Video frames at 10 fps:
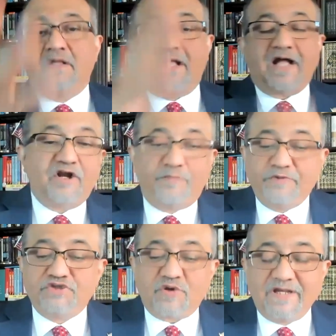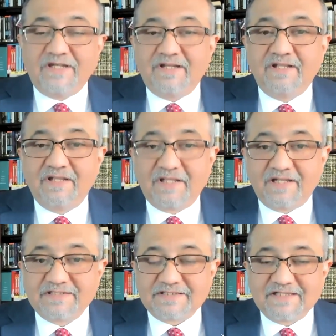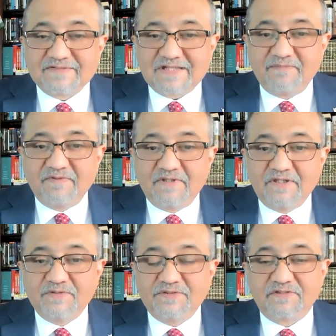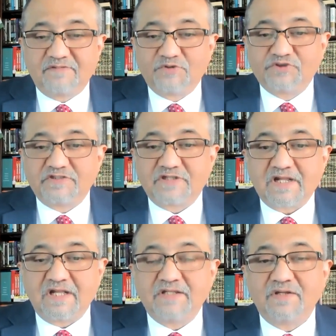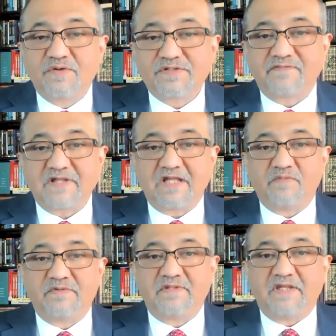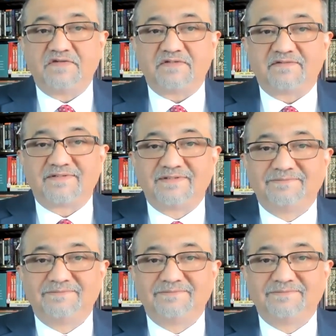I hope you enjoyed it. And until next time, see you. This is Muqtedar Khan, host of Khan Conversations.